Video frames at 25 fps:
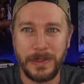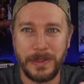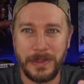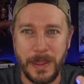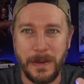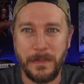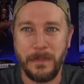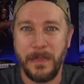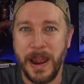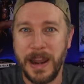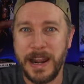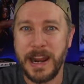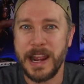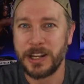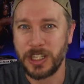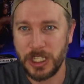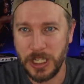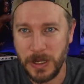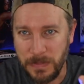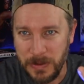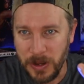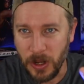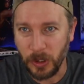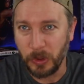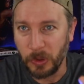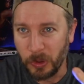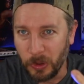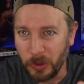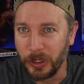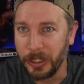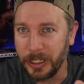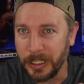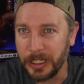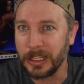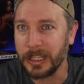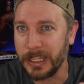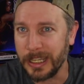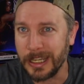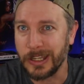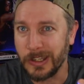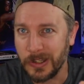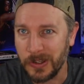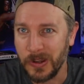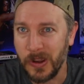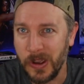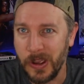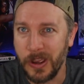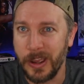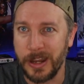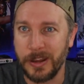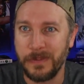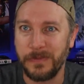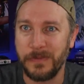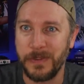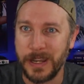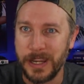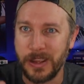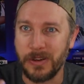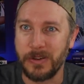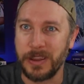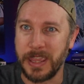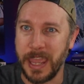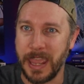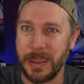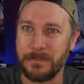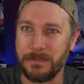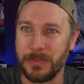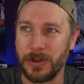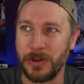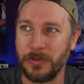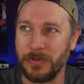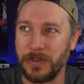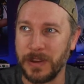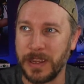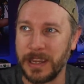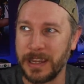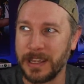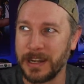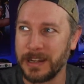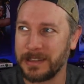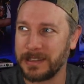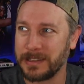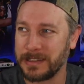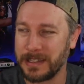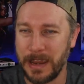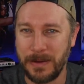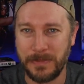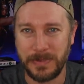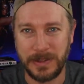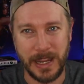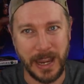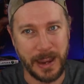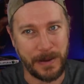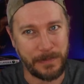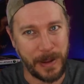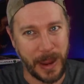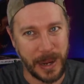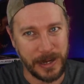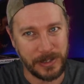that might actually be a really good video game movie, and at the same time,